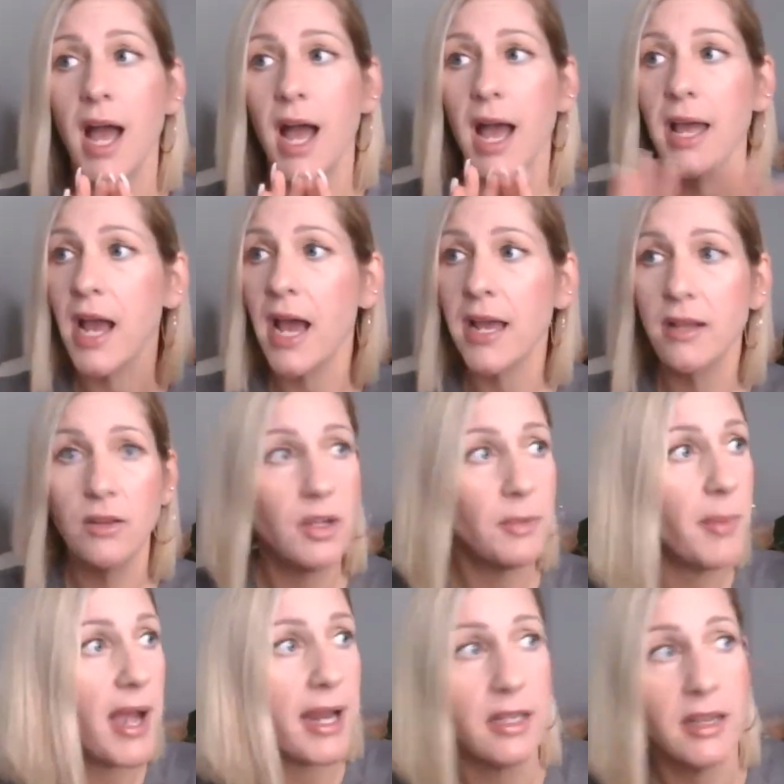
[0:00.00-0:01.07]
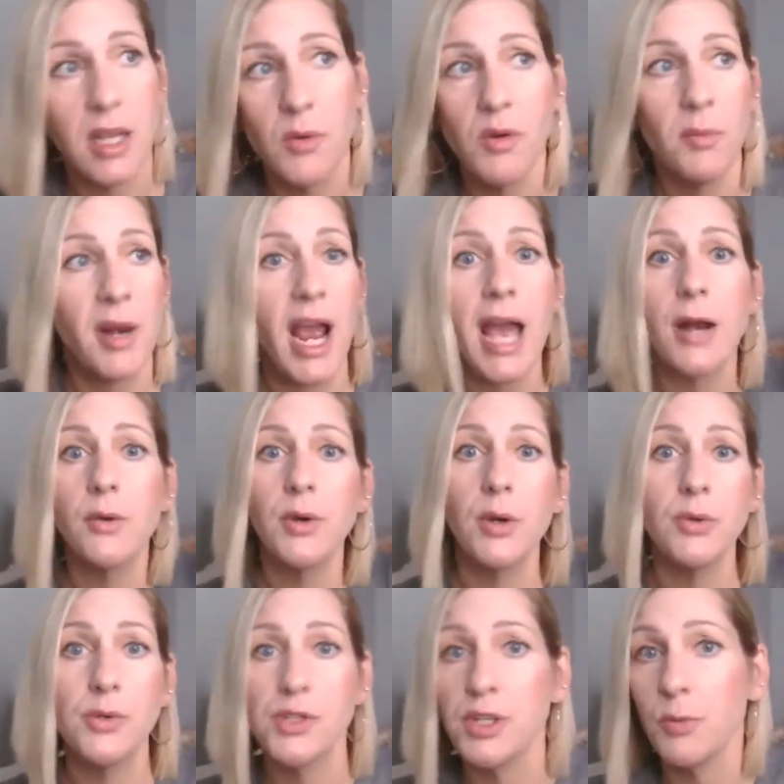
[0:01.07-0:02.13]
I look back at that woman. I don't
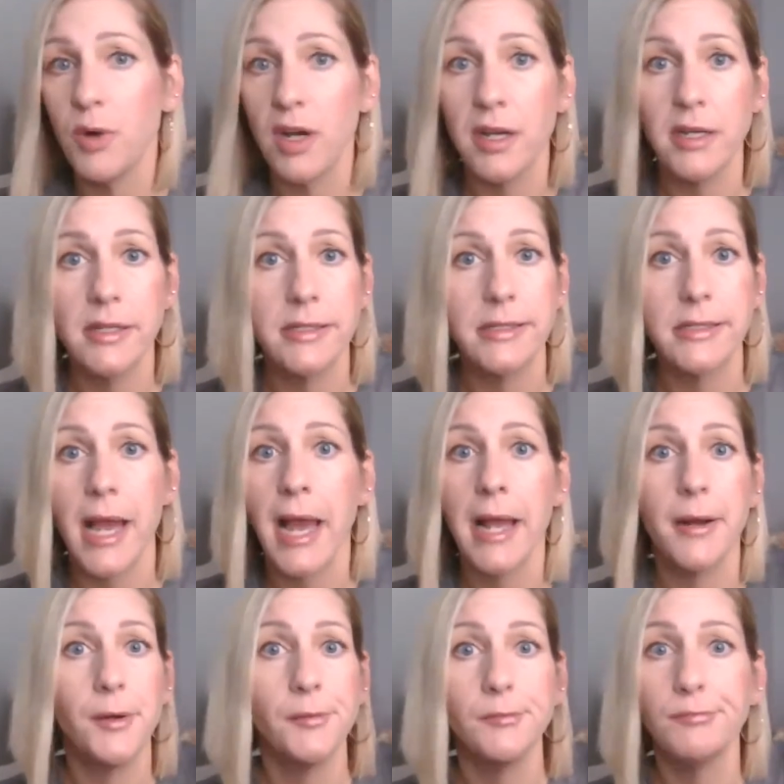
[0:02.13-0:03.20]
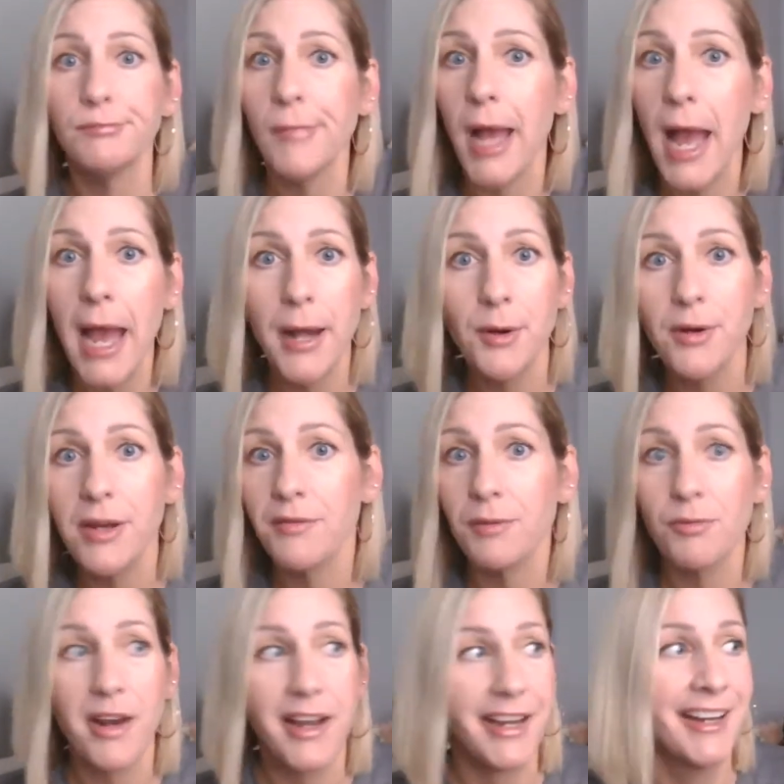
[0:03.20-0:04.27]
know who she was. I don't even
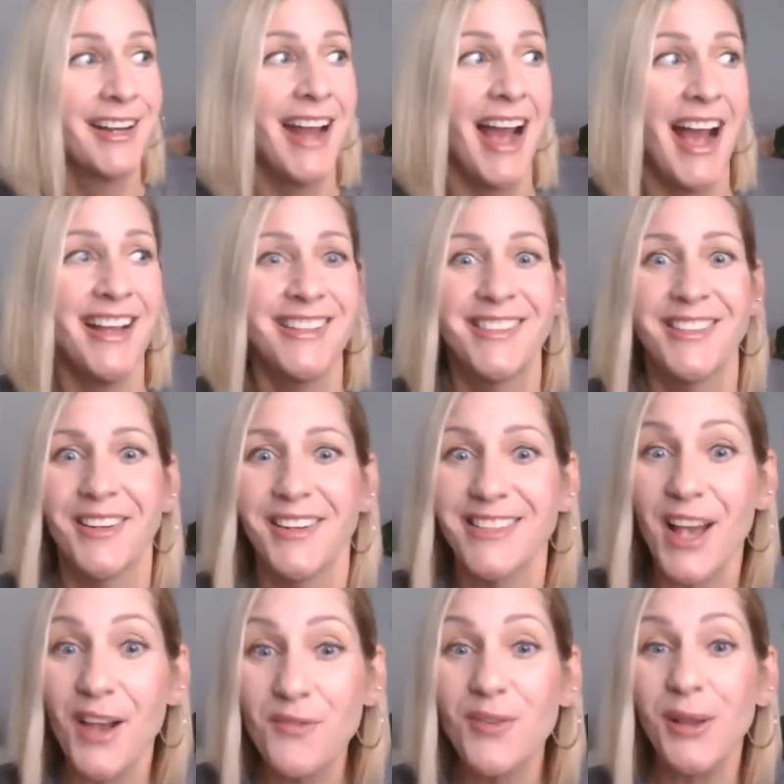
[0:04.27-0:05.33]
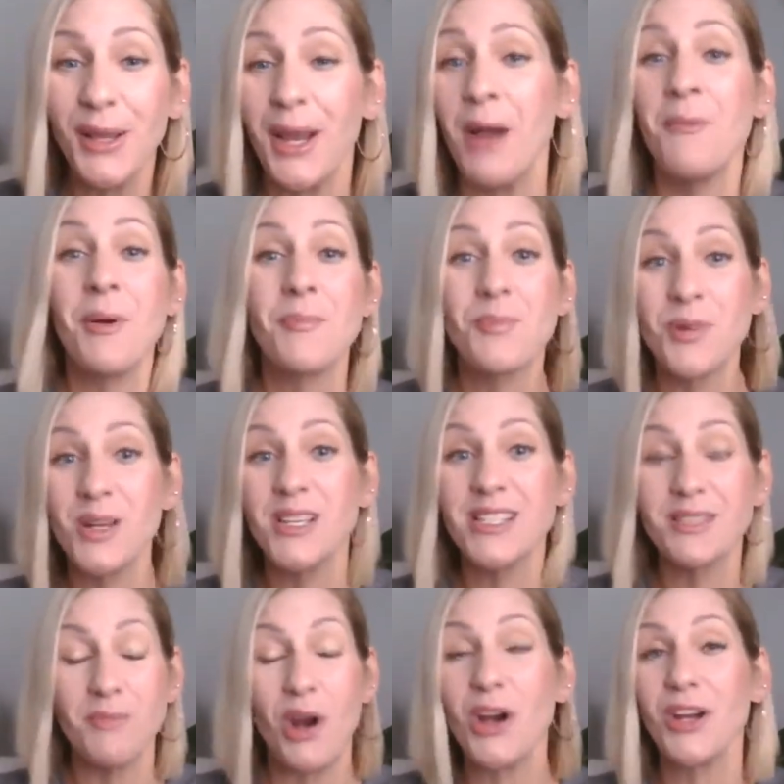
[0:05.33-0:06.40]
recognize her because I feel like I'm a pretty
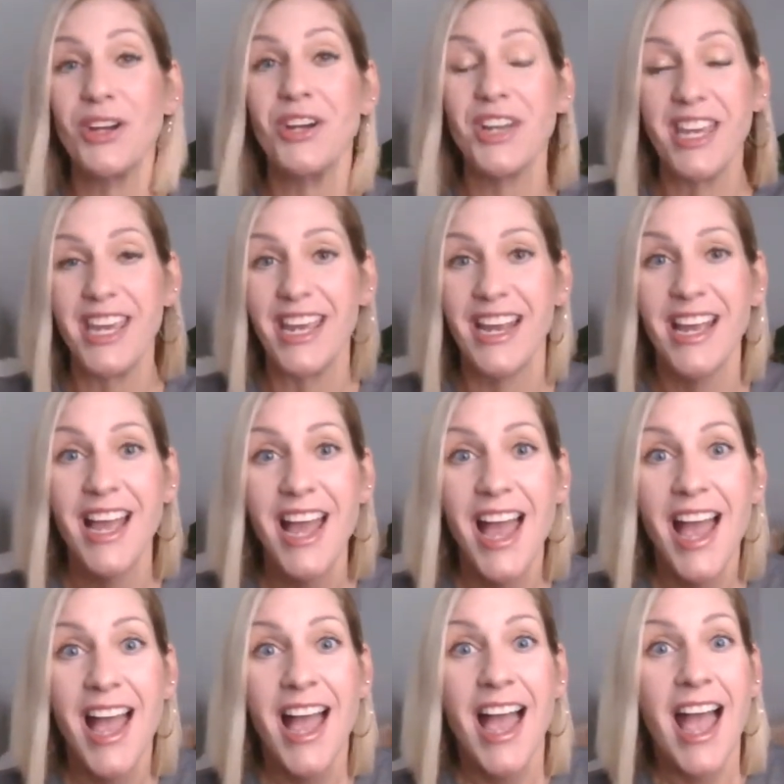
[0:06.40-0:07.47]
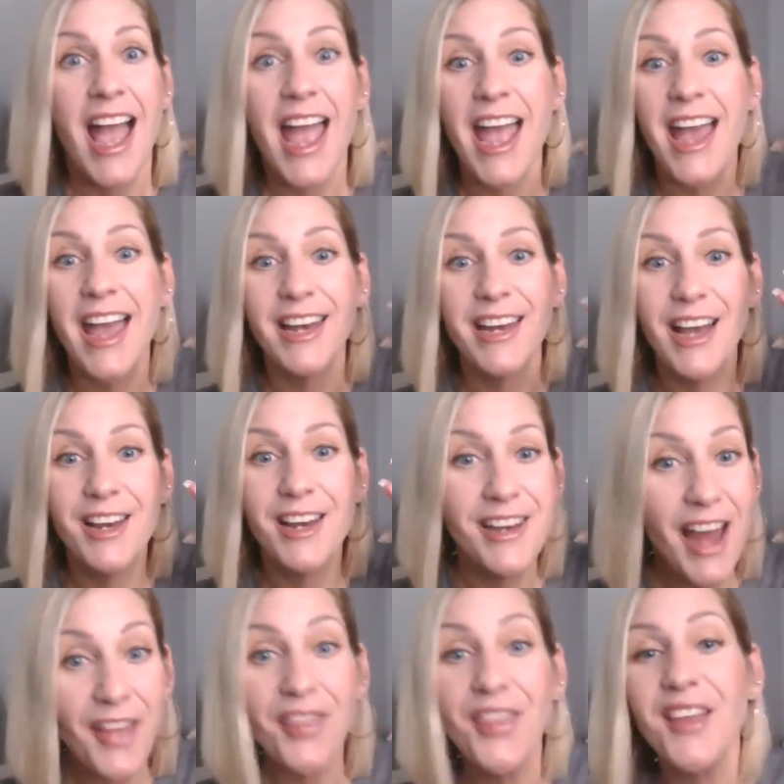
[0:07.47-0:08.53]
smart cookie. And
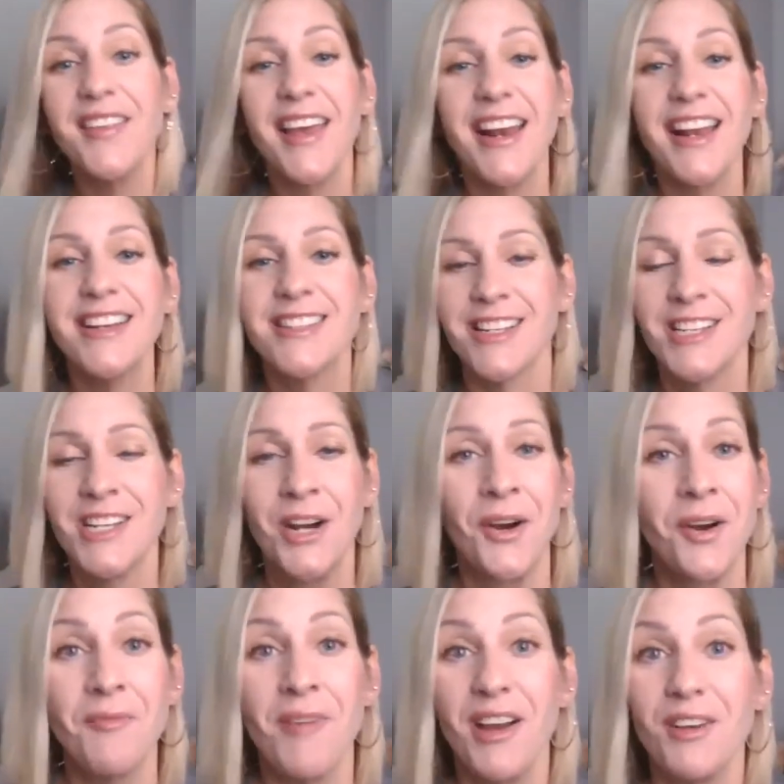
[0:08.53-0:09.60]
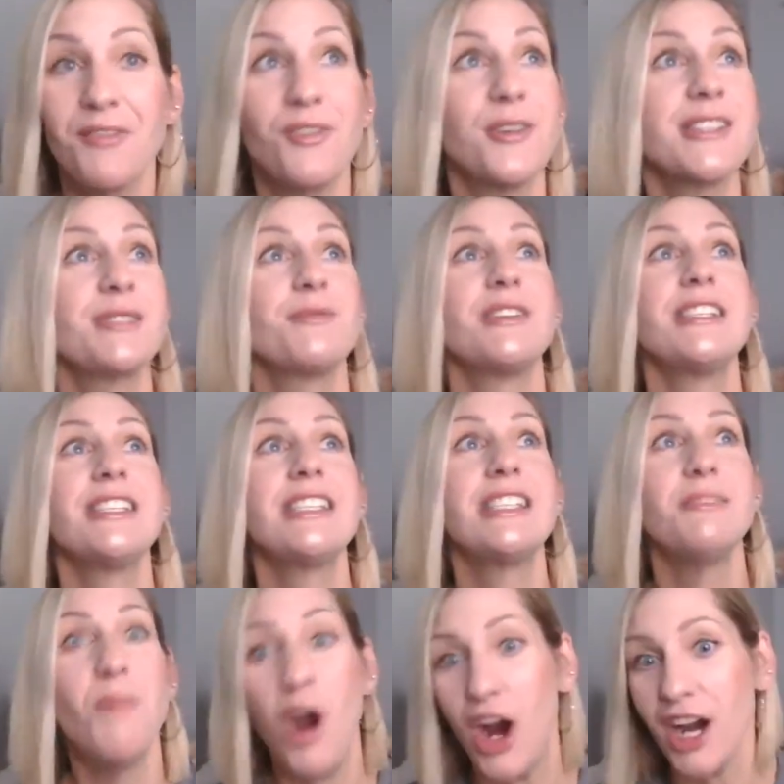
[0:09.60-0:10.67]
nothing that I did during my divorce was
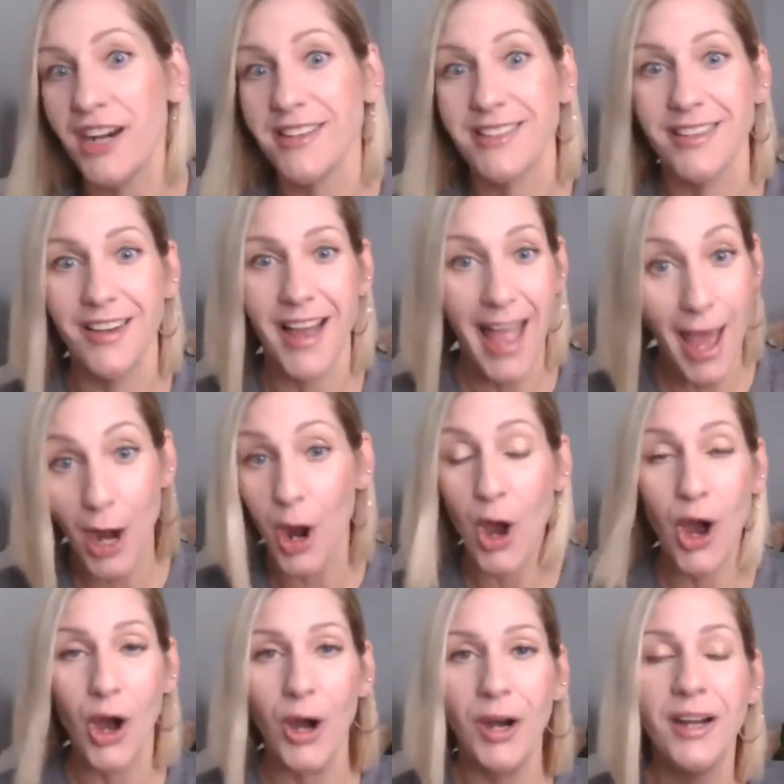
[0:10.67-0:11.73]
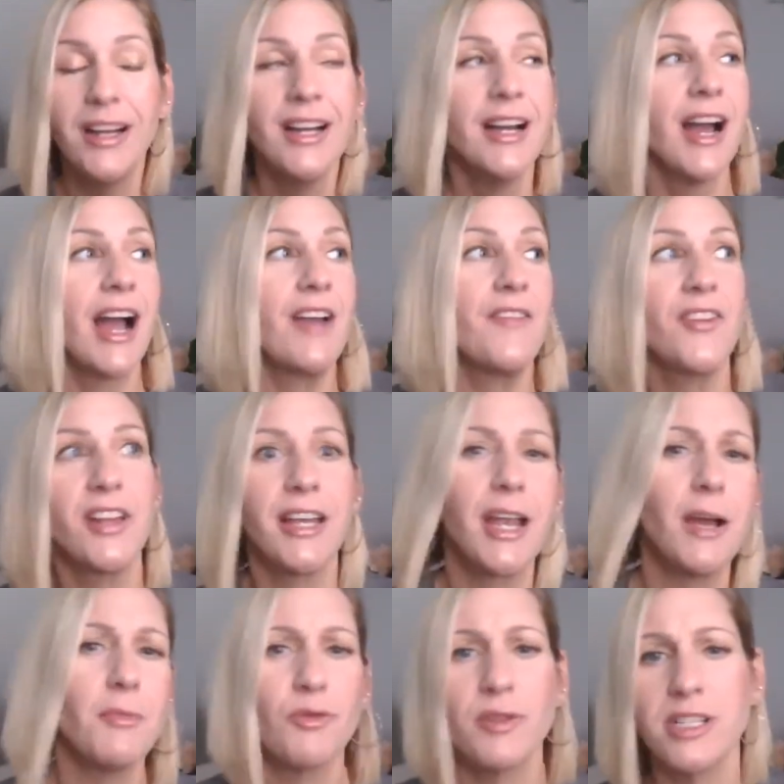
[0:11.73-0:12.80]
smart at all. I feel like
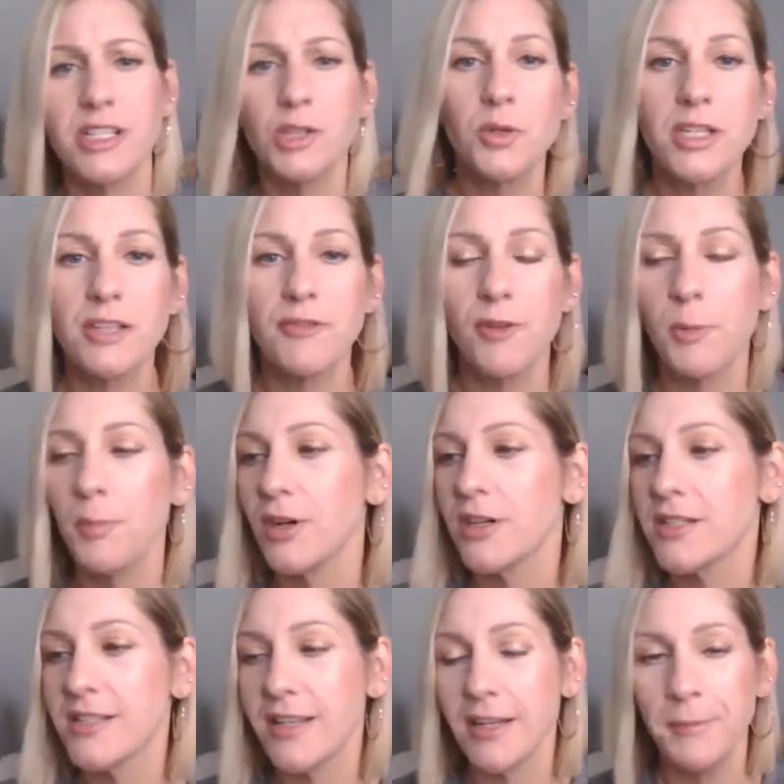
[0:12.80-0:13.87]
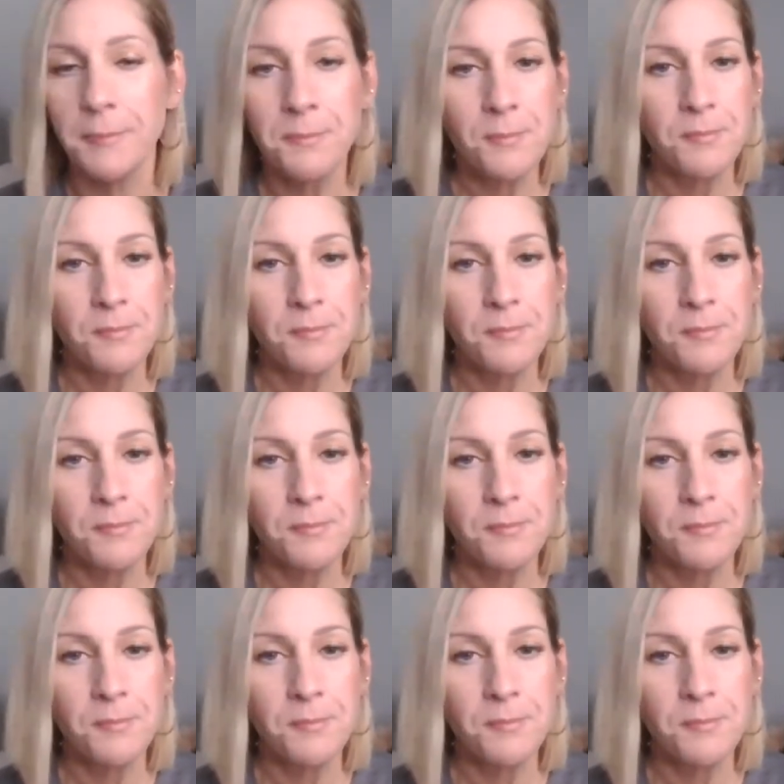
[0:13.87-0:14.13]
I'm a resourceful person.